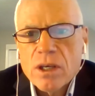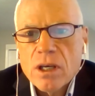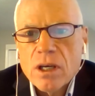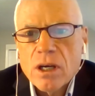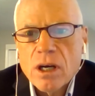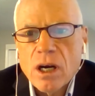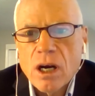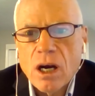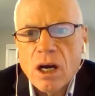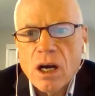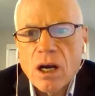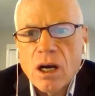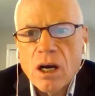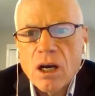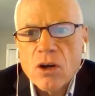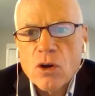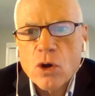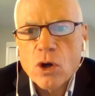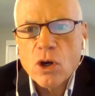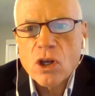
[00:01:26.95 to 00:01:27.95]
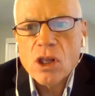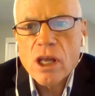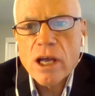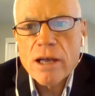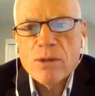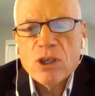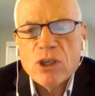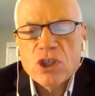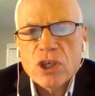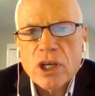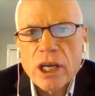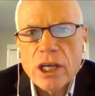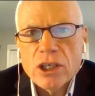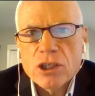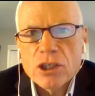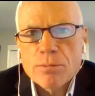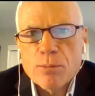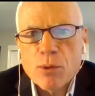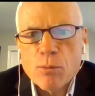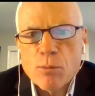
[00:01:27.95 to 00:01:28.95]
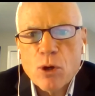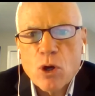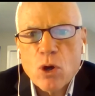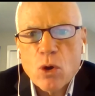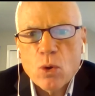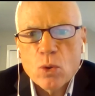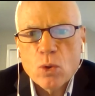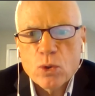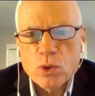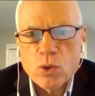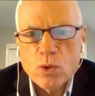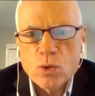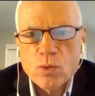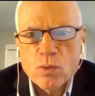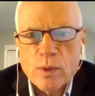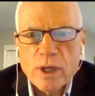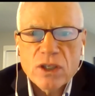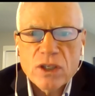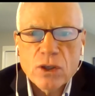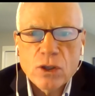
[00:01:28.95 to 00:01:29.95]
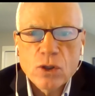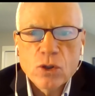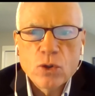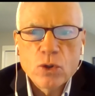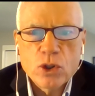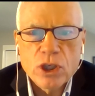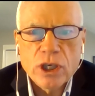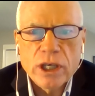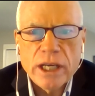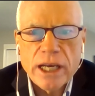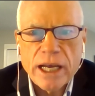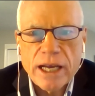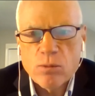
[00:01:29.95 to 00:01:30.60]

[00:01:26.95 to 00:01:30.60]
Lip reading: her climate change proposal resolution